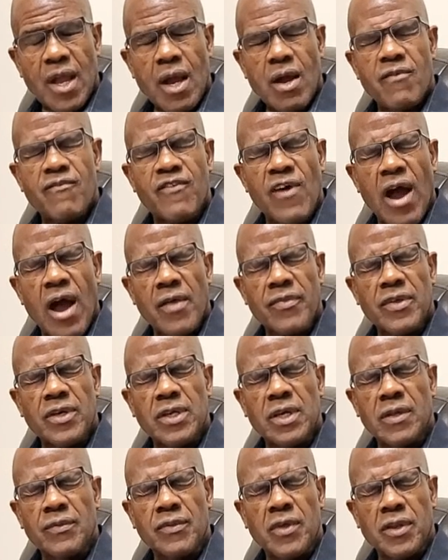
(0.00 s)
Father,
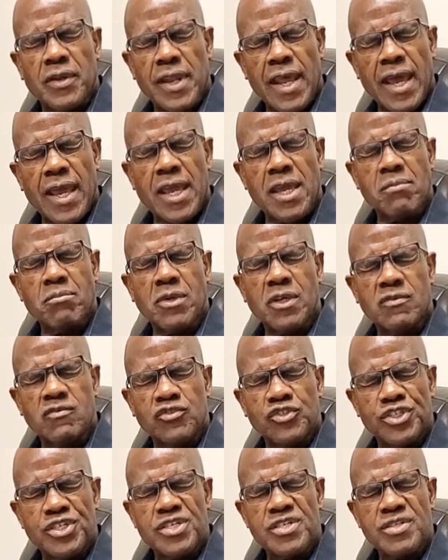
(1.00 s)
in the name of
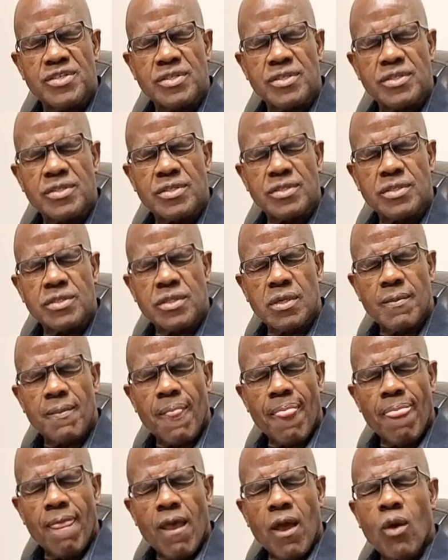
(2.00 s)
Jesus,
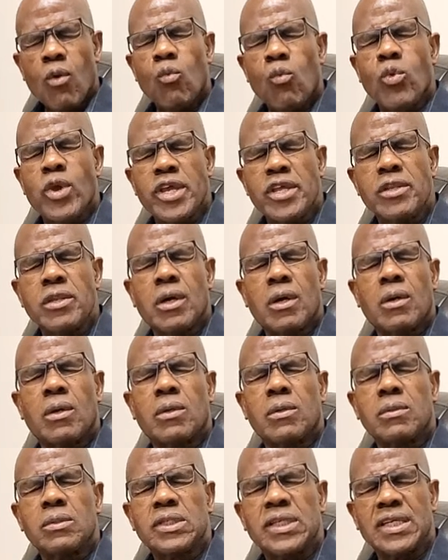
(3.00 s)
we
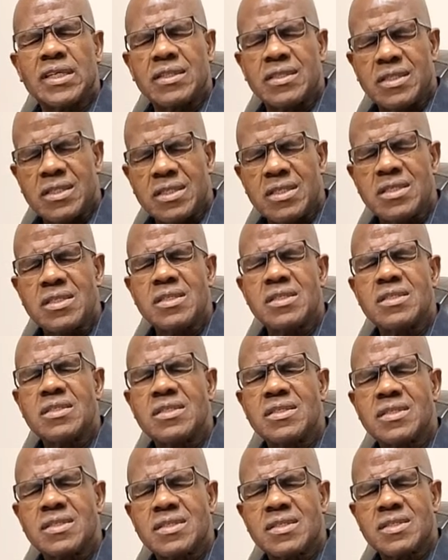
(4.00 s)
know in
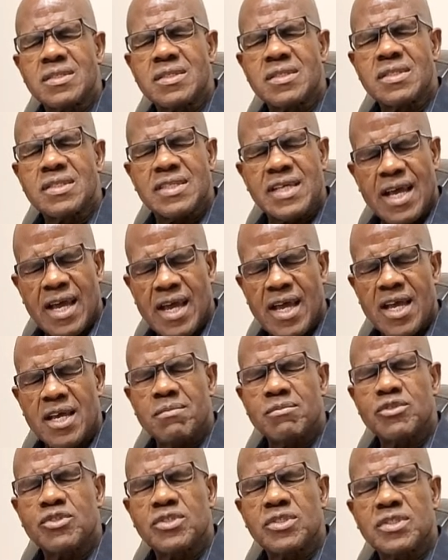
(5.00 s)
these
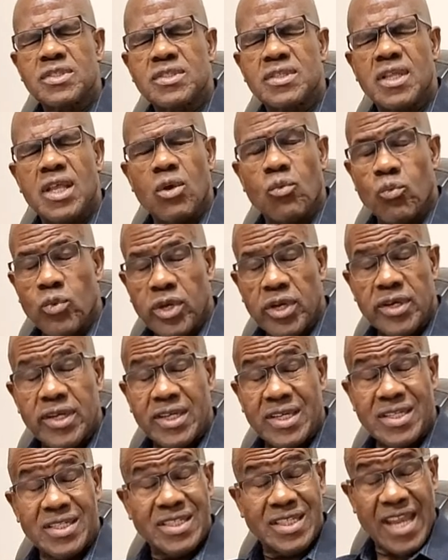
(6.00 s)
times that we are
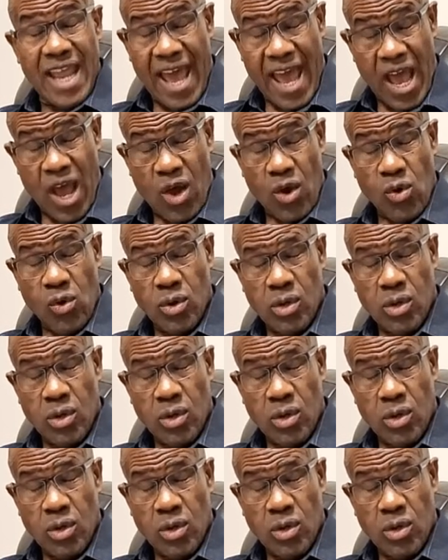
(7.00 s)
in now,